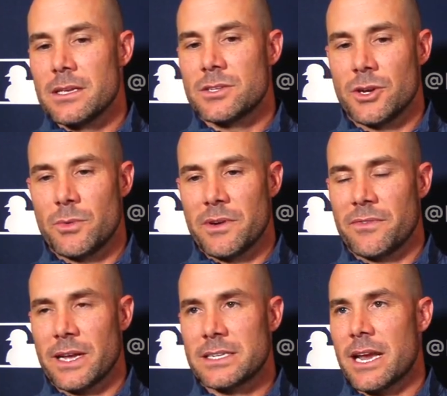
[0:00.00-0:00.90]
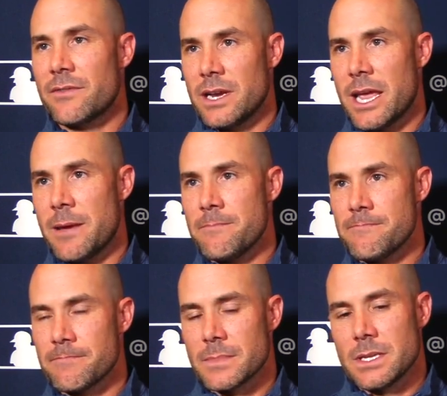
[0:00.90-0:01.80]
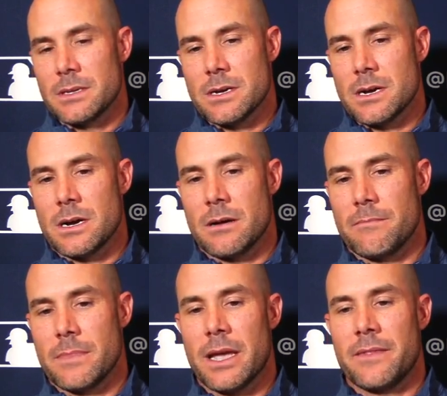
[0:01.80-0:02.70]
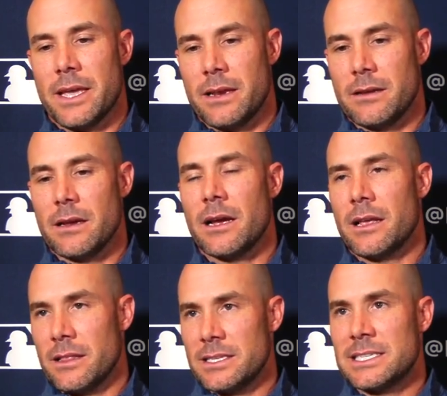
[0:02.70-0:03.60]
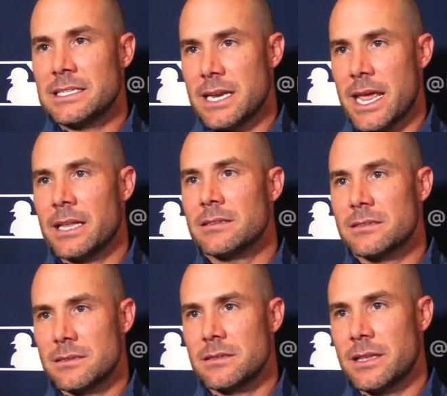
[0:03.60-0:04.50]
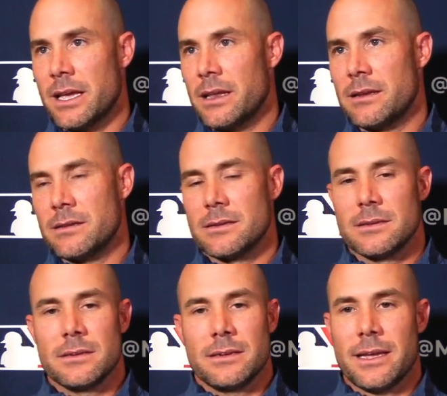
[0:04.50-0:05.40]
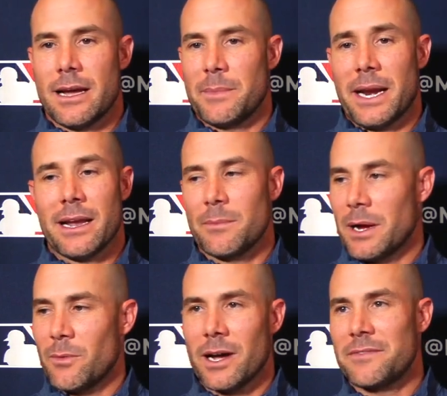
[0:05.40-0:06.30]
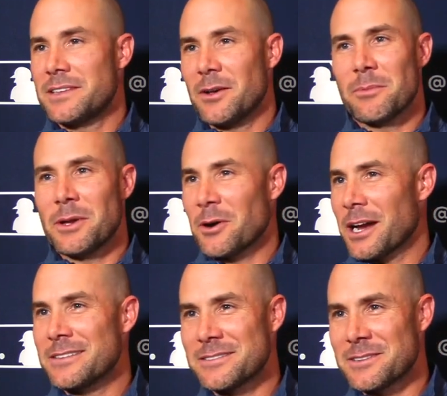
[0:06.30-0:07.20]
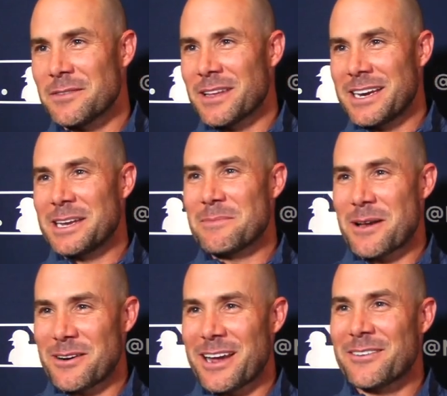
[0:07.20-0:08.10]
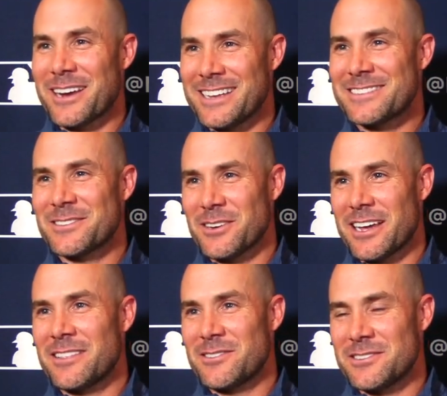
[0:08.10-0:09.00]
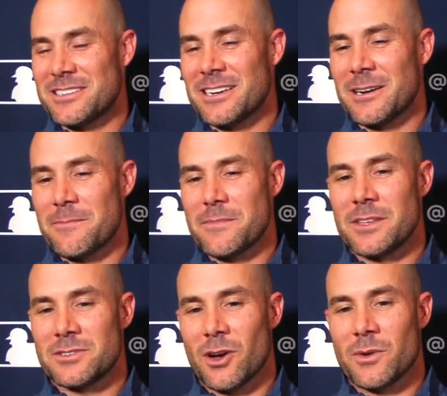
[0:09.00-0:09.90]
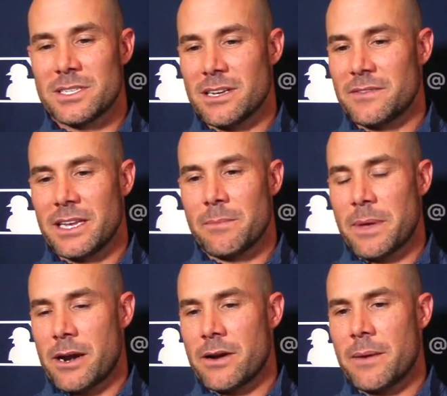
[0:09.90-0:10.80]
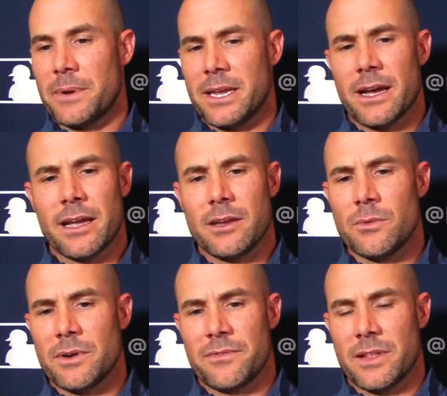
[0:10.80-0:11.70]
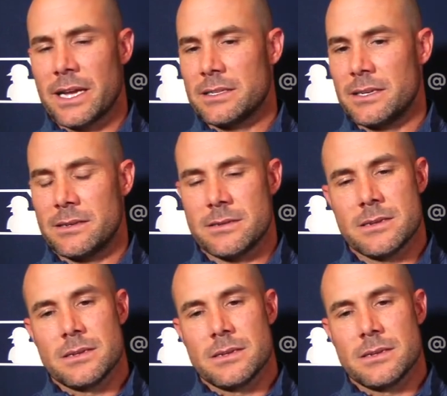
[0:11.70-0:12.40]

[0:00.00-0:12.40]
you reflect every game, and then when the season ends, then, yeah, I mean, I got my wife telling me all kinds of stuff that I need to get better at, right? So there's always stuff to get better at, but yeah, you reflect, and,